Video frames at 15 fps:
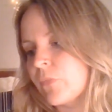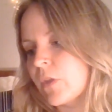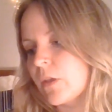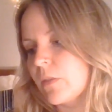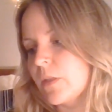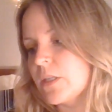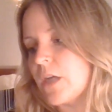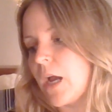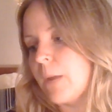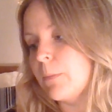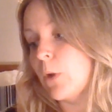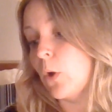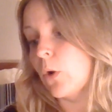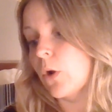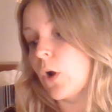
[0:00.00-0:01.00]
The time
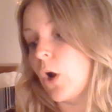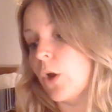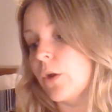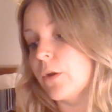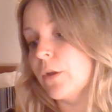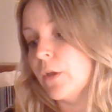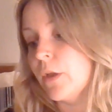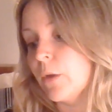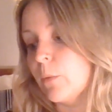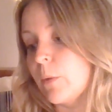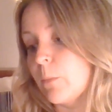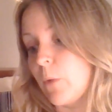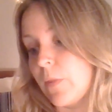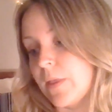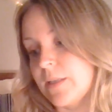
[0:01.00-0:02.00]
long gone when
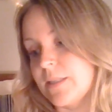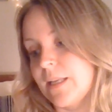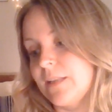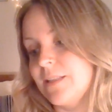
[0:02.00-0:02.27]
what they said